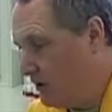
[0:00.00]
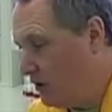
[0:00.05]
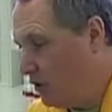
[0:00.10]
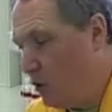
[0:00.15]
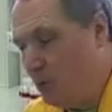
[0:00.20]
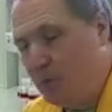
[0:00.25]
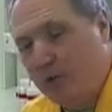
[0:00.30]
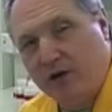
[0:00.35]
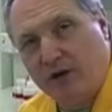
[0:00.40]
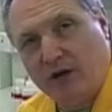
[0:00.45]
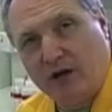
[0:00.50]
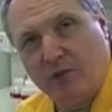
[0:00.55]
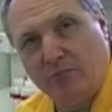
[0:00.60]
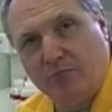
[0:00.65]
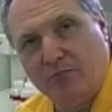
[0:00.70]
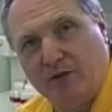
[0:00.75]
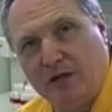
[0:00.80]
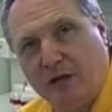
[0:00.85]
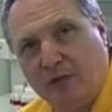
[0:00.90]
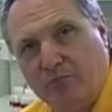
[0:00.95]
open it
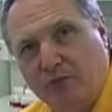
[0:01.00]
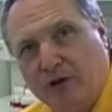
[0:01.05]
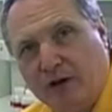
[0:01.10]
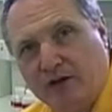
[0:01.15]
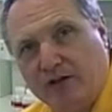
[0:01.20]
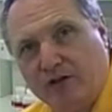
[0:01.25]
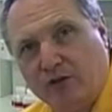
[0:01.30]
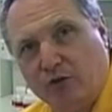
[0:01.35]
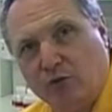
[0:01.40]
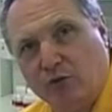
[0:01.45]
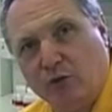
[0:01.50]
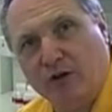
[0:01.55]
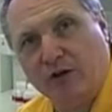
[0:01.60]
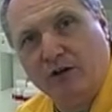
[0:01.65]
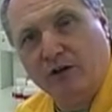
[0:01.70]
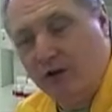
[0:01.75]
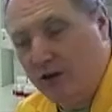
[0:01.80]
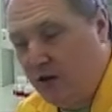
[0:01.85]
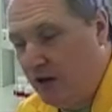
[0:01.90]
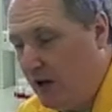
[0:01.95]
up at practical
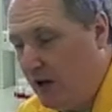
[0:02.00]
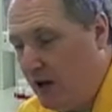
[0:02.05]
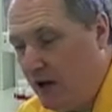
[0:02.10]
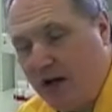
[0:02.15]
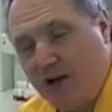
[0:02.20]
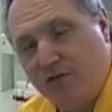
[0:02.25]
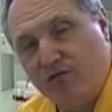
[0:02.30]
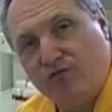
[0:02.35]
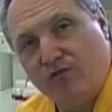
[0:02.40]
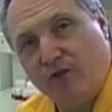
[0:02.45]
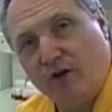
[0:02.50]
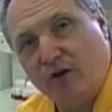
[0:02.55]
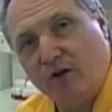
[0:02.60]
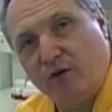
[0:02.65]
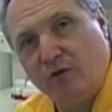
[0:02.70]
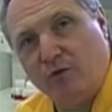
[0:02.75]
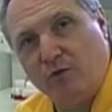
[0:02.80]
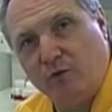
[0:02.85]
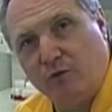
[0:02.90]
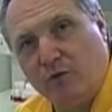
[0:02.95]
one and
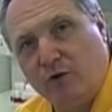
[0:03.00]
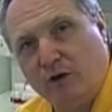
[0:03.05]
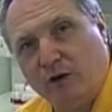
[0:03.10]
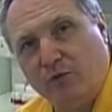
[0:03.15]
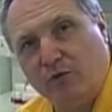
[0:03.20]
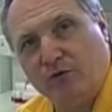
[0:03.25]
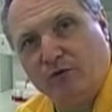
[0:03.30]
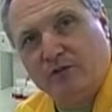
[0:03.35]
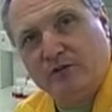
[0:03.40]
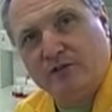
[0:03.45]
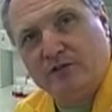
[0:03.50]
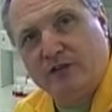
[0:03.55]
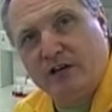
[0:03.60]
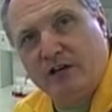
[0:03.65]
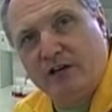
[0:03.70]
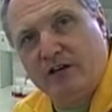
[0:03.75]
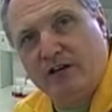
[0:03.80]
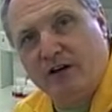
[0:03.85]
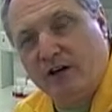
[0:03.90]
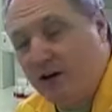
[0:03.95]
follow what I'm going to
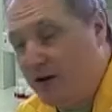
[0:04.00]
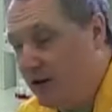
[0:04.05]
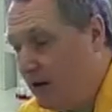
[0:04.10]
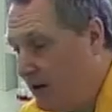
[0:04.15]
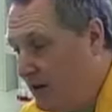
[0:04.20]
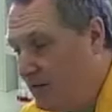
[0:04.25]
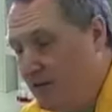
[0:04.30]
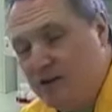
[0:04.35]
say now.